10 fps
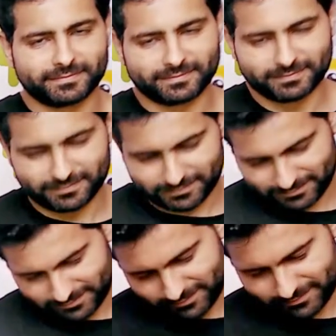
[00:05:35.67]

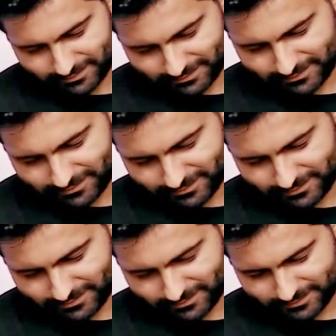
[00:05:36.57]

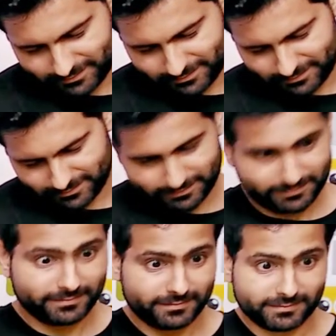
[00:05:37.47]

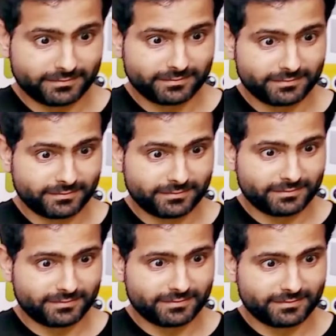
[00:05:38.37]

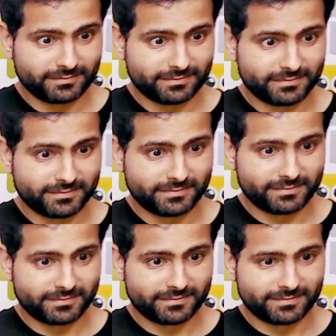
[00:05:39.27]

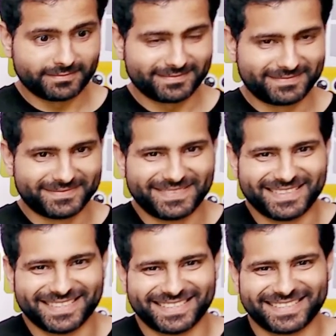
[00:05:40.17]

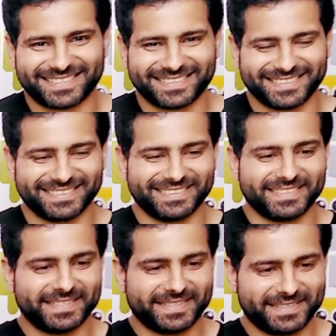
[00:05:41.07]

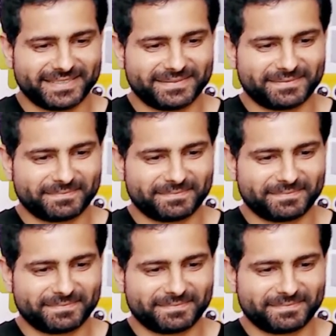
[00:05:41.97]
Nobody speaks.